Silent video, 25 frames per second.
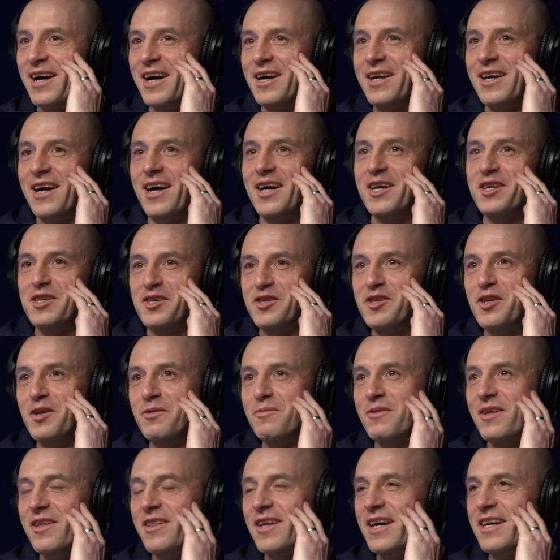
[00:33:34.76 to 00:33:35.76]
I, I,
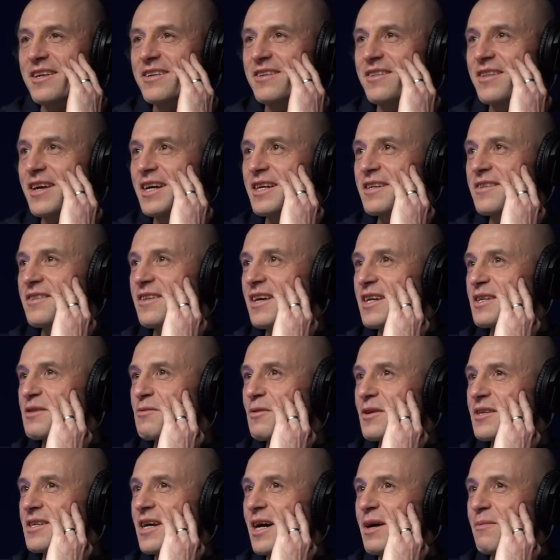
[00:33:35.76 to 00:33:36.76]
assume that that's that's that's
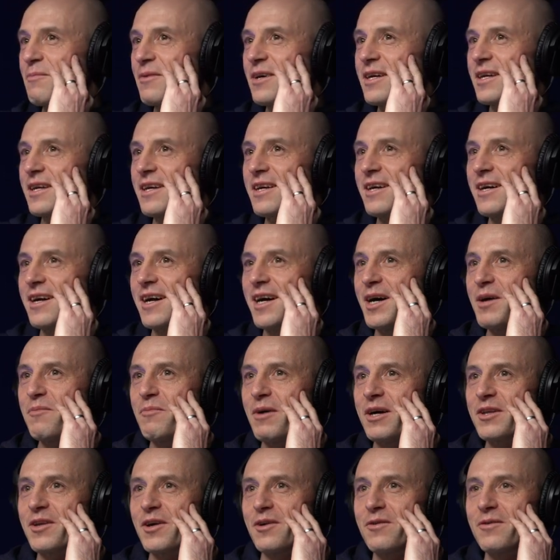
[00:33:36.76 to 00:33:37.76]
what's happening, uh, but
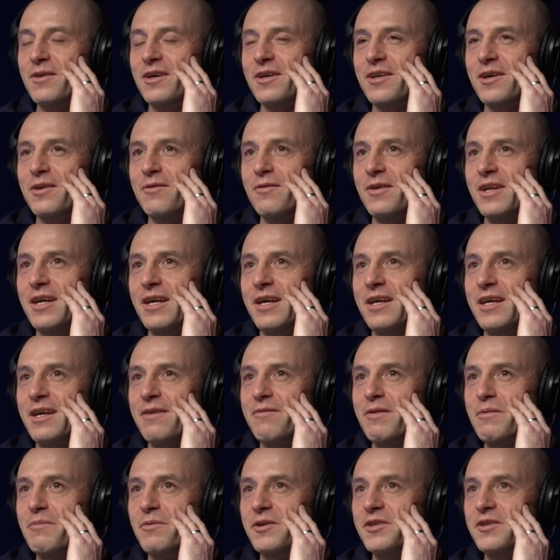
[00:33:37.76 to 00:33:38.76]
I don't. I don't really give
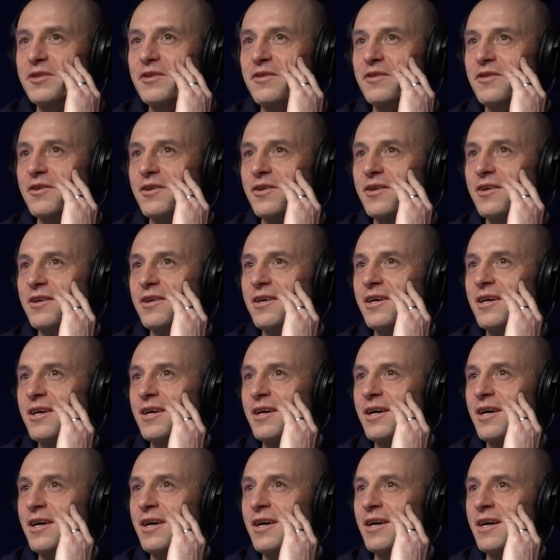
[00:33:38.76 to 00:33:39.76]
it much thought.
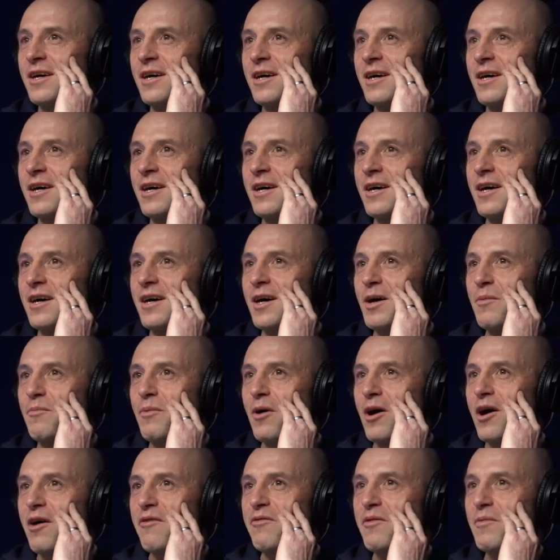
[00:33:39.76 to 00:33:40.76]

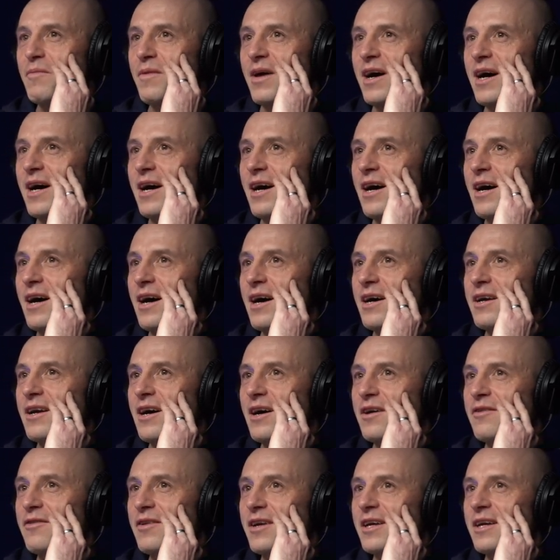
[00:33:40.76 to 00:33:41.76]
Apart from that, I,
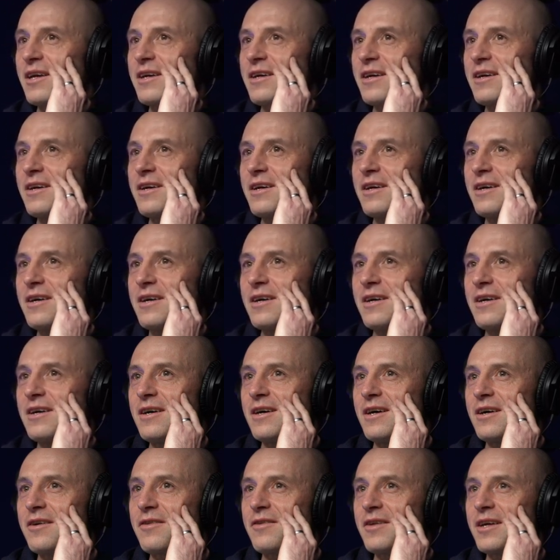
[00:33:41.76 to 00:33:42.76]
I think
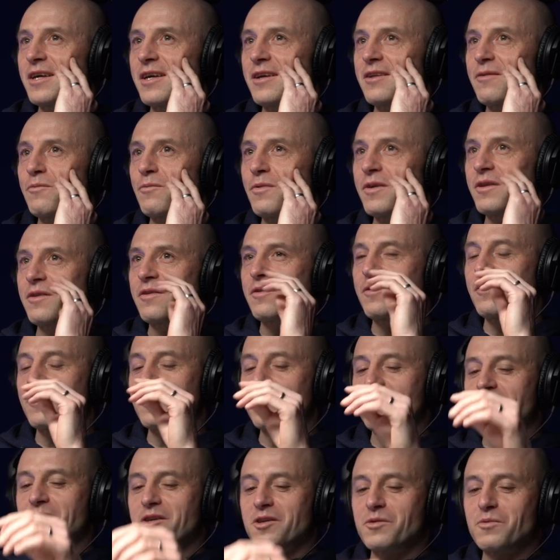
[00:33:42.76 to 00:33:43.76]
I think with
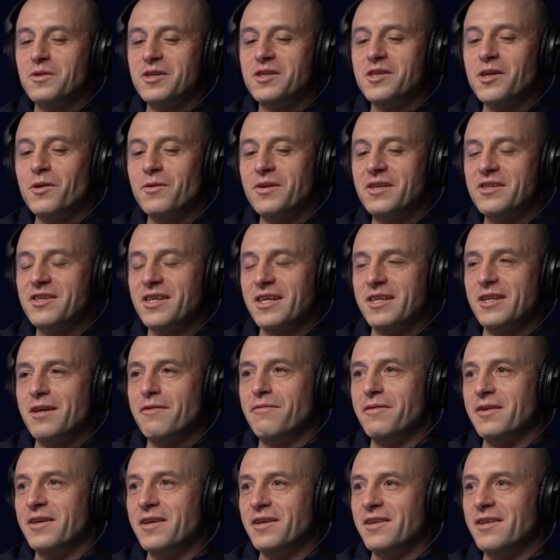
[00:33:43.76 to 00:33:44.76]
because we're so
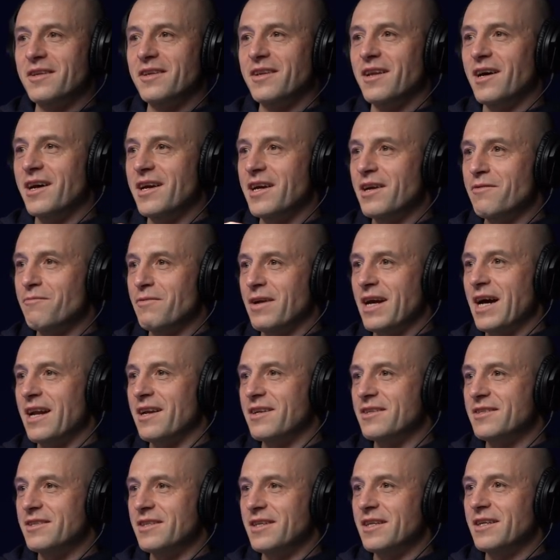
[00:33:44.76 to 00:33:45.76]
insignificant, like in
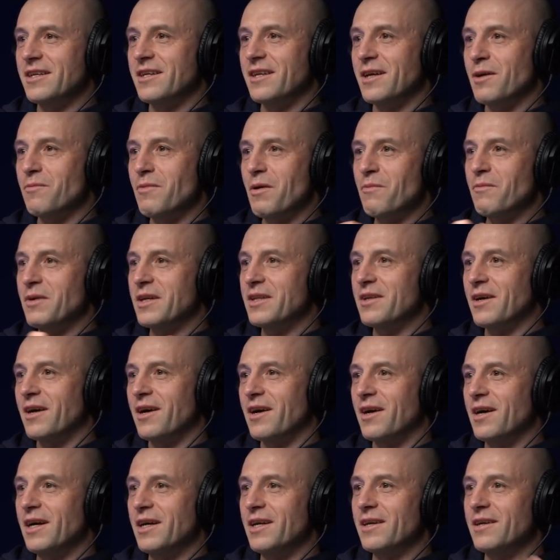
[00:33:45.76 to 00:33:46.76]
reality, like when we
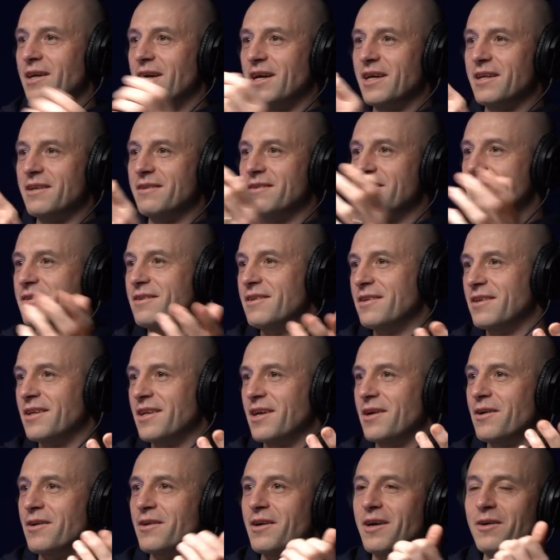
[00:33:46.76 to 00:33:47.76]
die, in you
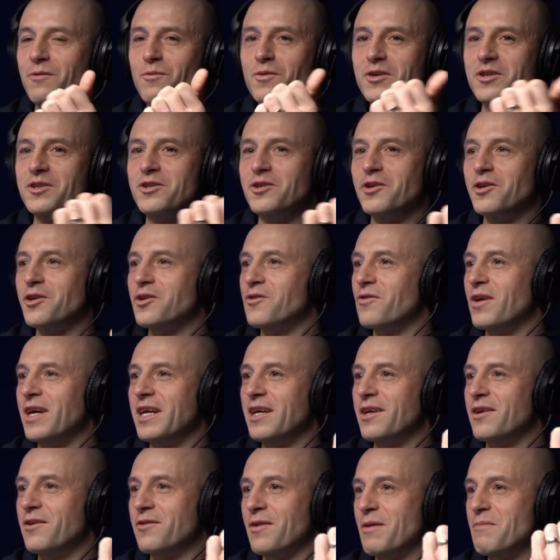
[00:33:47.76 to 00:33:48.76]
know, what's your
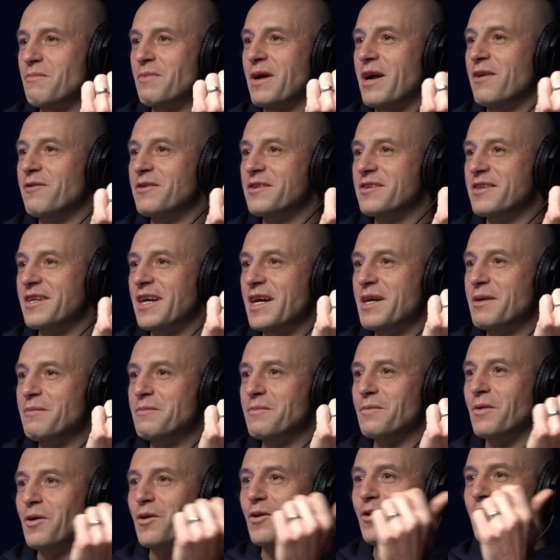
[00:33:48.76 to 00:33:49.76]
great grandparents'
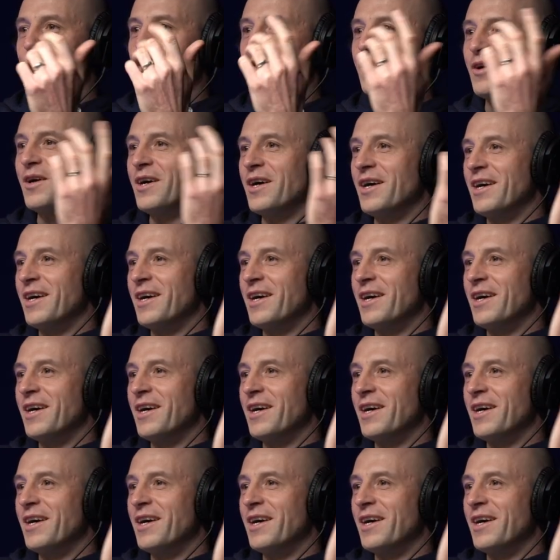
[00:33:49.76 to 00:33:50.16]
name, or